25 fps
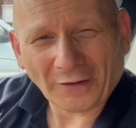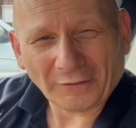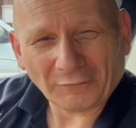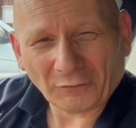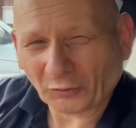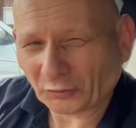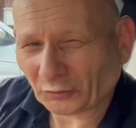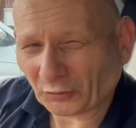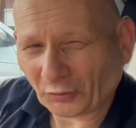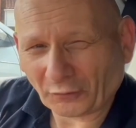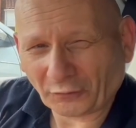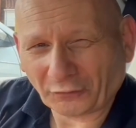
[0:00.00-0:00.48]
or
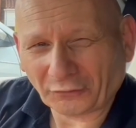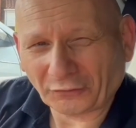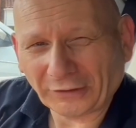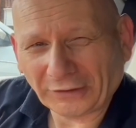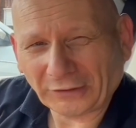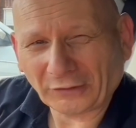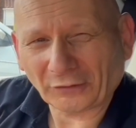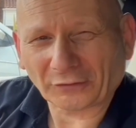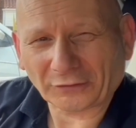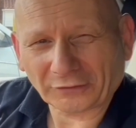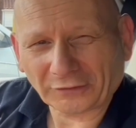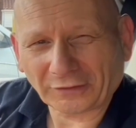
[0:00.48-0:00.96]

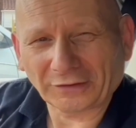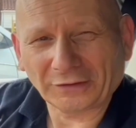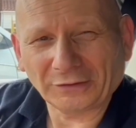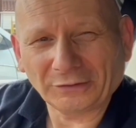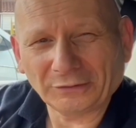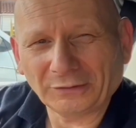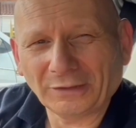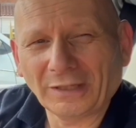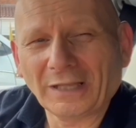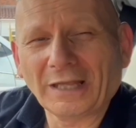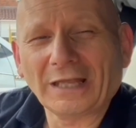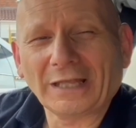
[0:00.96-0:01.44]
.3.2,
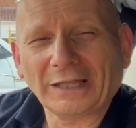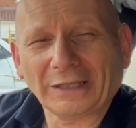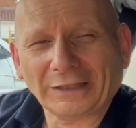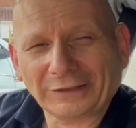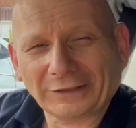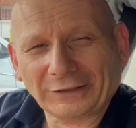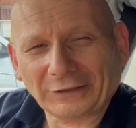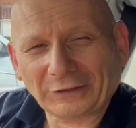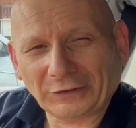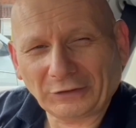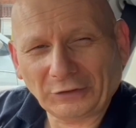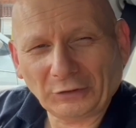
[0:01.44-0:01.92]

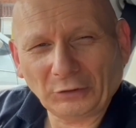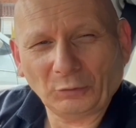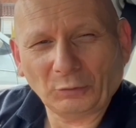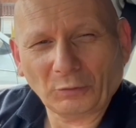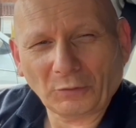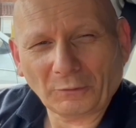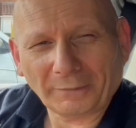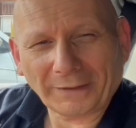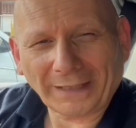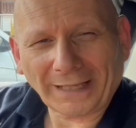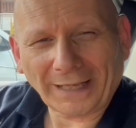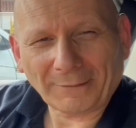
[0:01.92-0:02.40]
you will
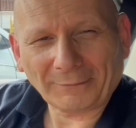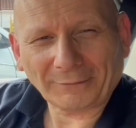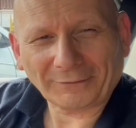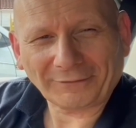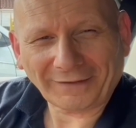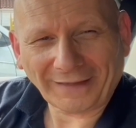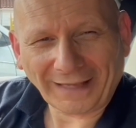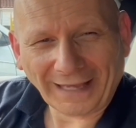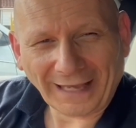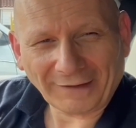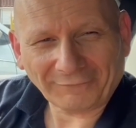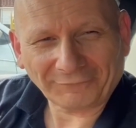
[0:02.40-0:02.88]
be able to
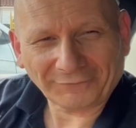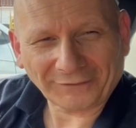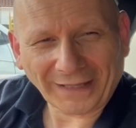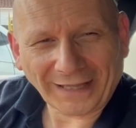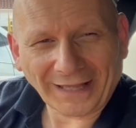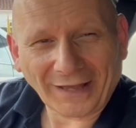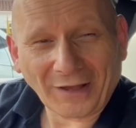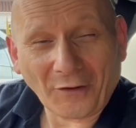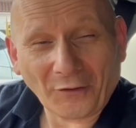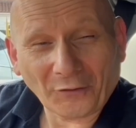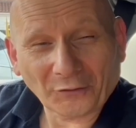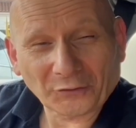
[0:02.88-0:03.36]
have that
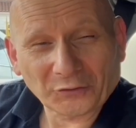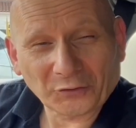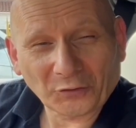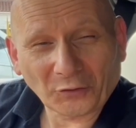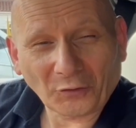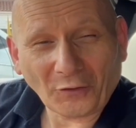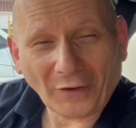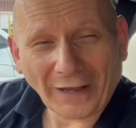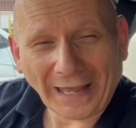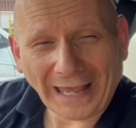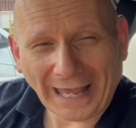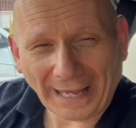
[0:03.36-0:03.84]
on your
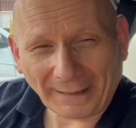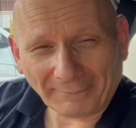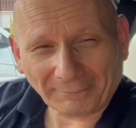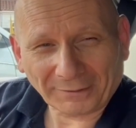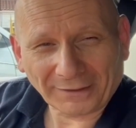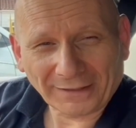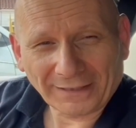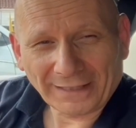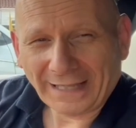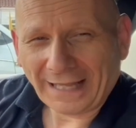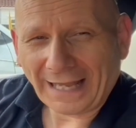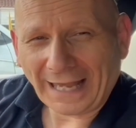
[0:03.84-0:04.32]
app.
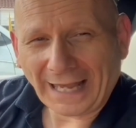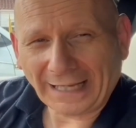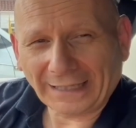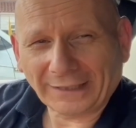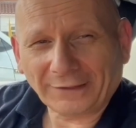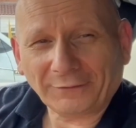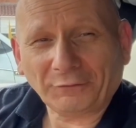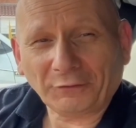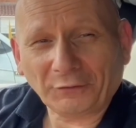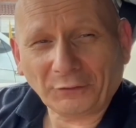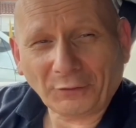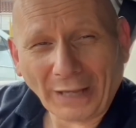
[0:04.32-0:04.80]
And
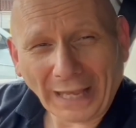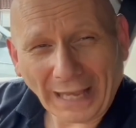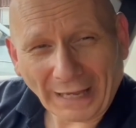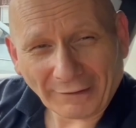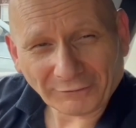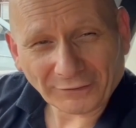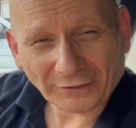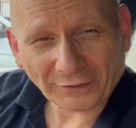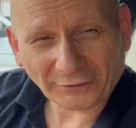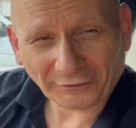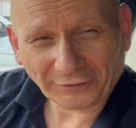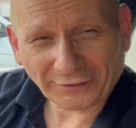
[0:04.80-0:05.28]
if you
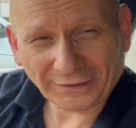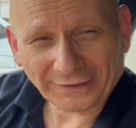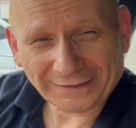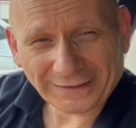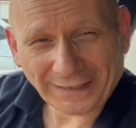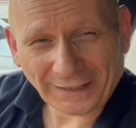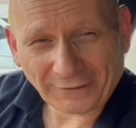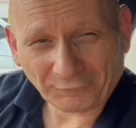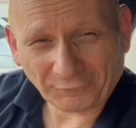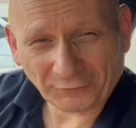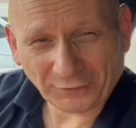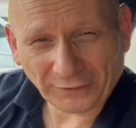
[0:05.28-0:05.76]
haven't seen that
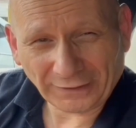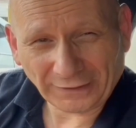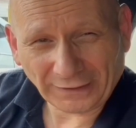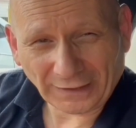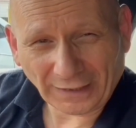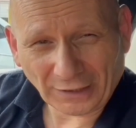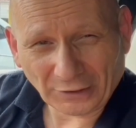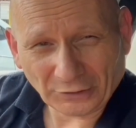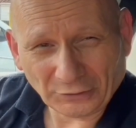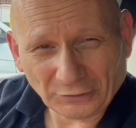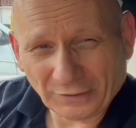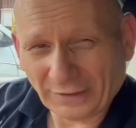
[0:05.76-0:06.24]

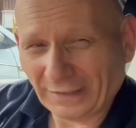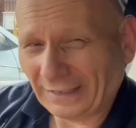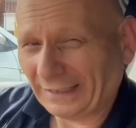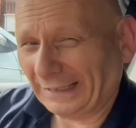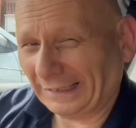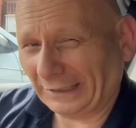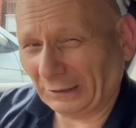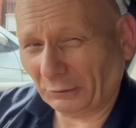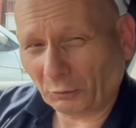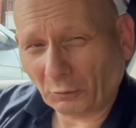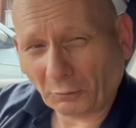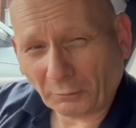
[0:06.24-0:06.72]
video, it
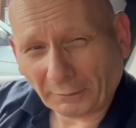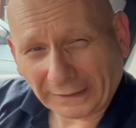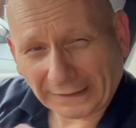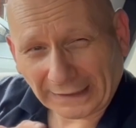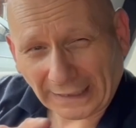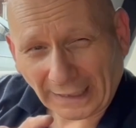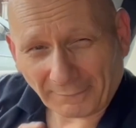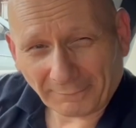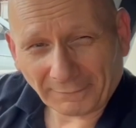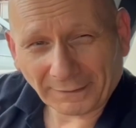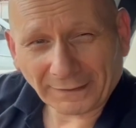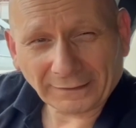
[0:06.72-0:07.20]
will be
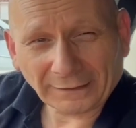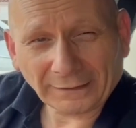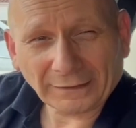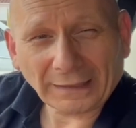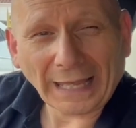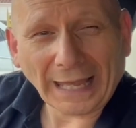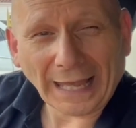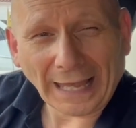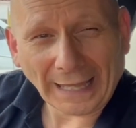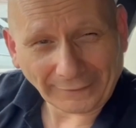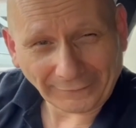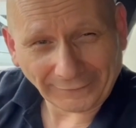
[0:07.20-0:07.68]
coming
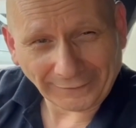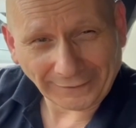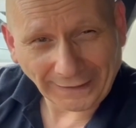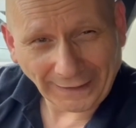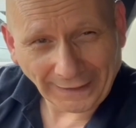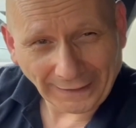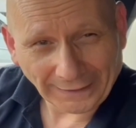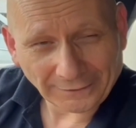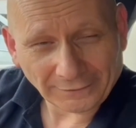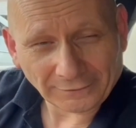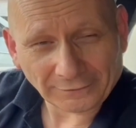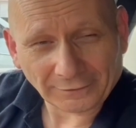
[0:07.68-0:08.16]
at the
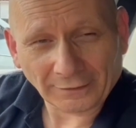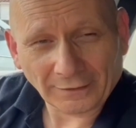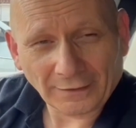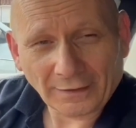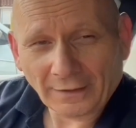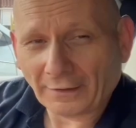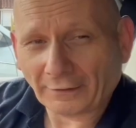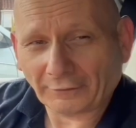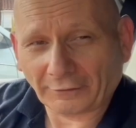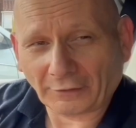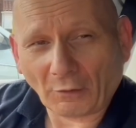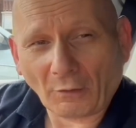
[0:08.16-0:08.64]
end,
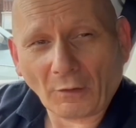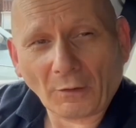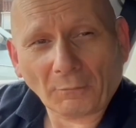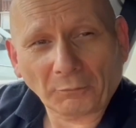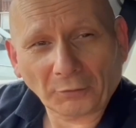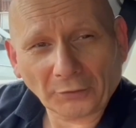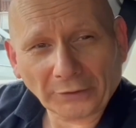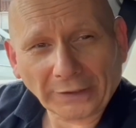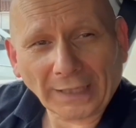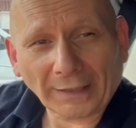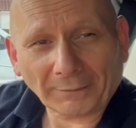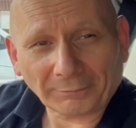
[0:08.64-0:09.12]
so I'll put
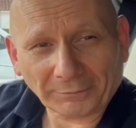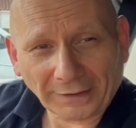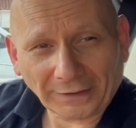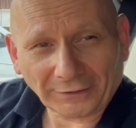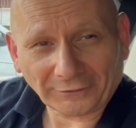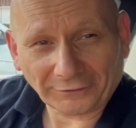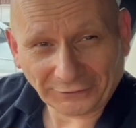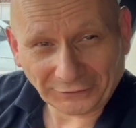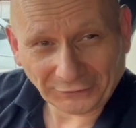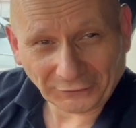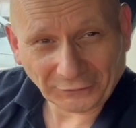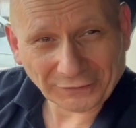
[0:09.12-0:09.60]
it up there so
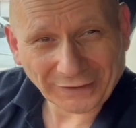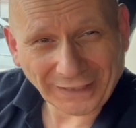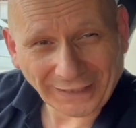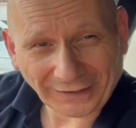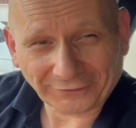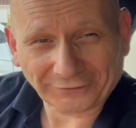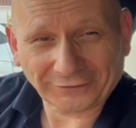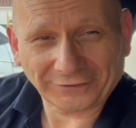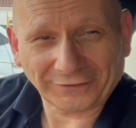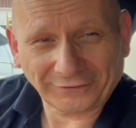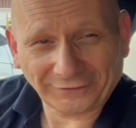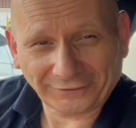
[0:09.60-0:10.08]
you can
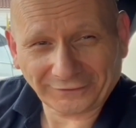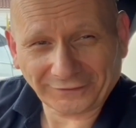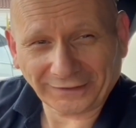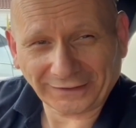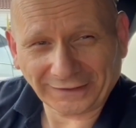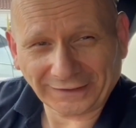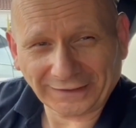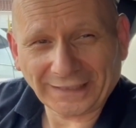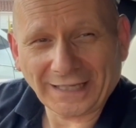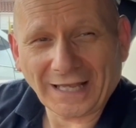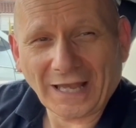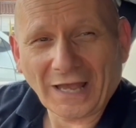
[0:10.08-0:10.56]
actually
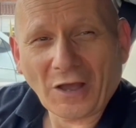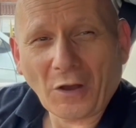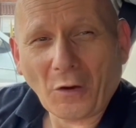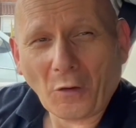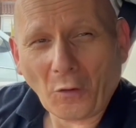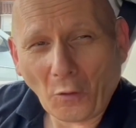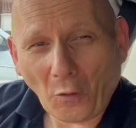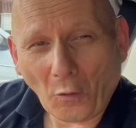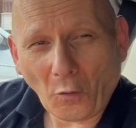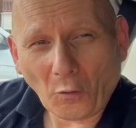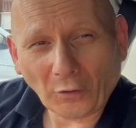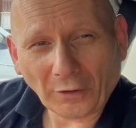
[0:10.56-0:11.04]
see
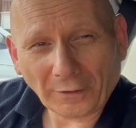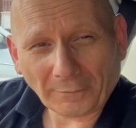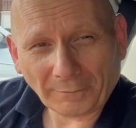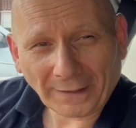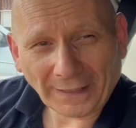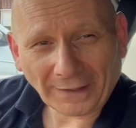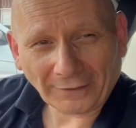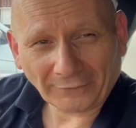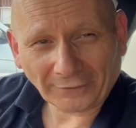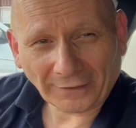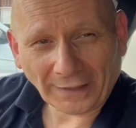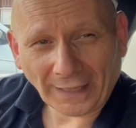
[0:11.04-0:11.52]
all
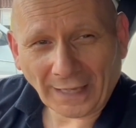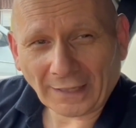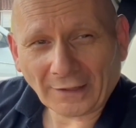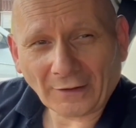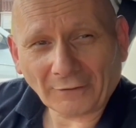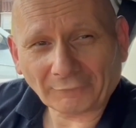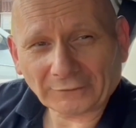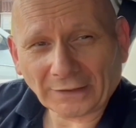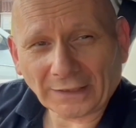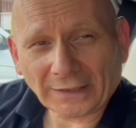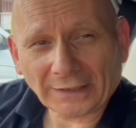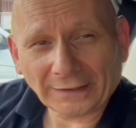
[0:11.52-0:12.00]
about that. And I've
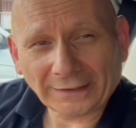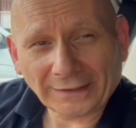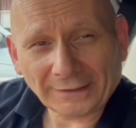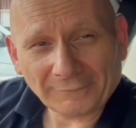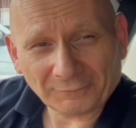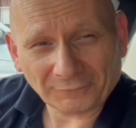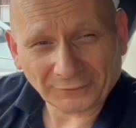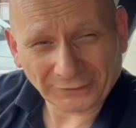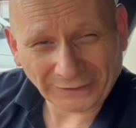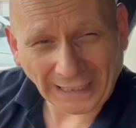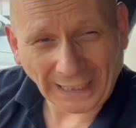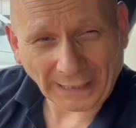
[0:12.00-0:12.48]
done an
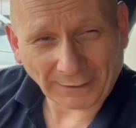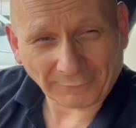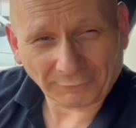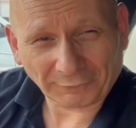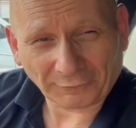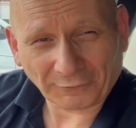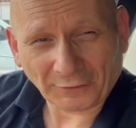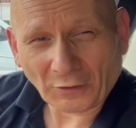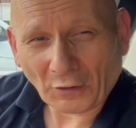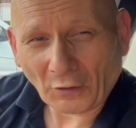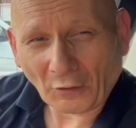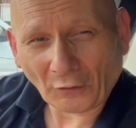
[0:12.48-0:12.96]
in-depth
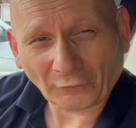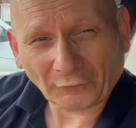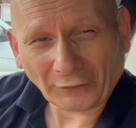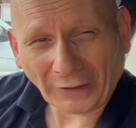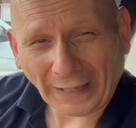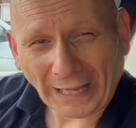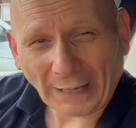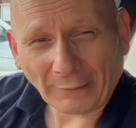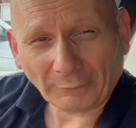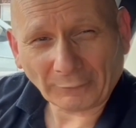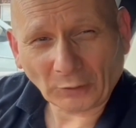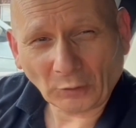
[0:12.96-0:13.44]
of
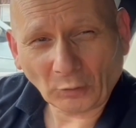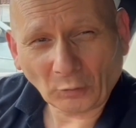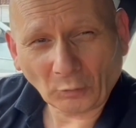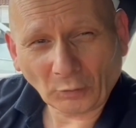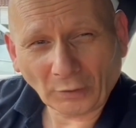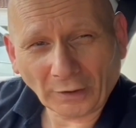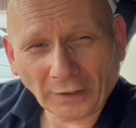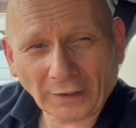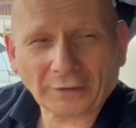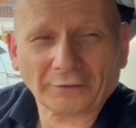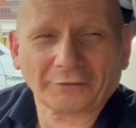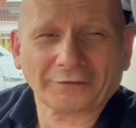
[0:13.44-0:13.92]
how it all
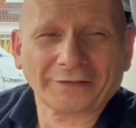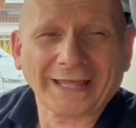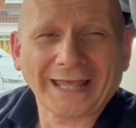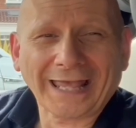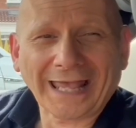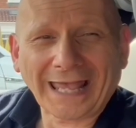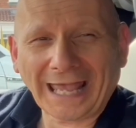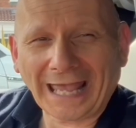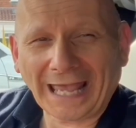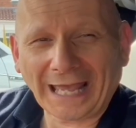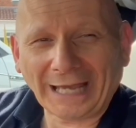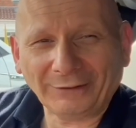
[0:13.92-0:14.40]
works,
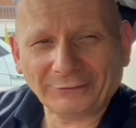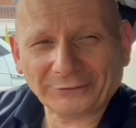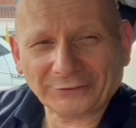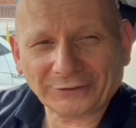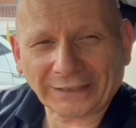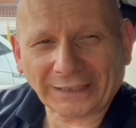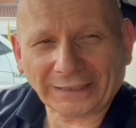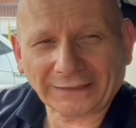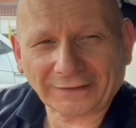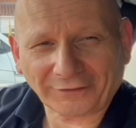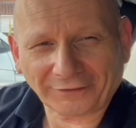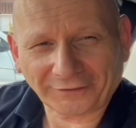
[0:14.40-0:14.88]
how you
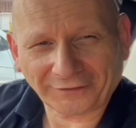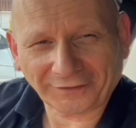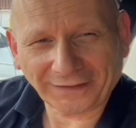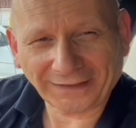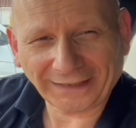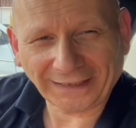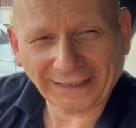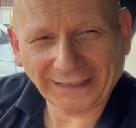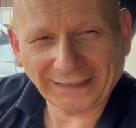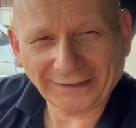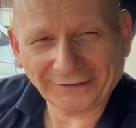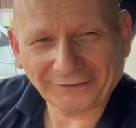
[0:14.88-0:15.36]
get the seat
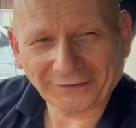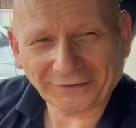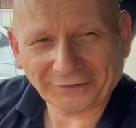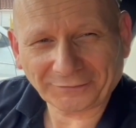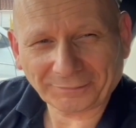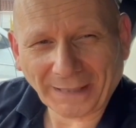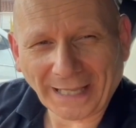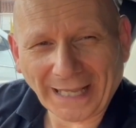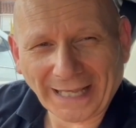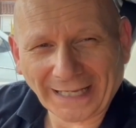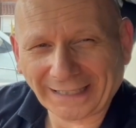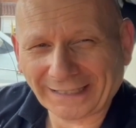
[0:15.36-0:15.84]
heaters
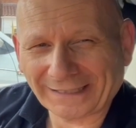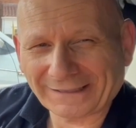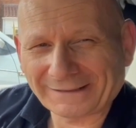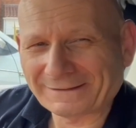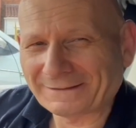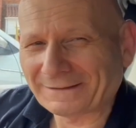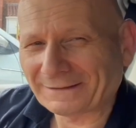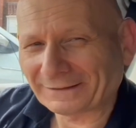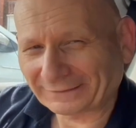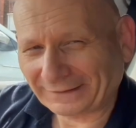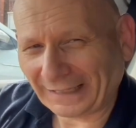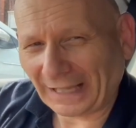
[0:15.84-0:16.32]
back,
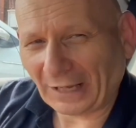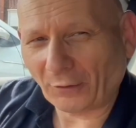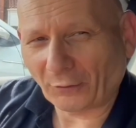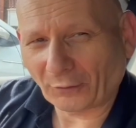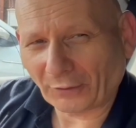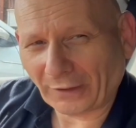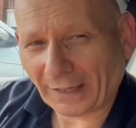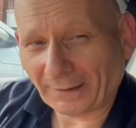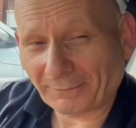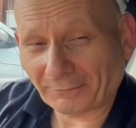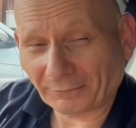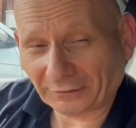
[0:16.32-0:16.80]
that all
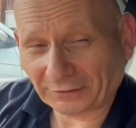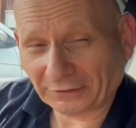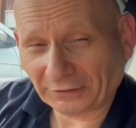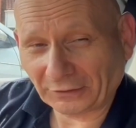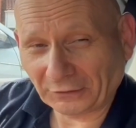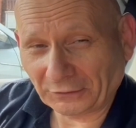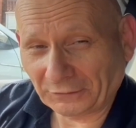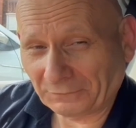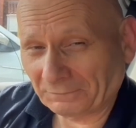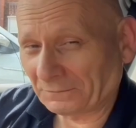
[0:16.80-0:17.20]
comes too.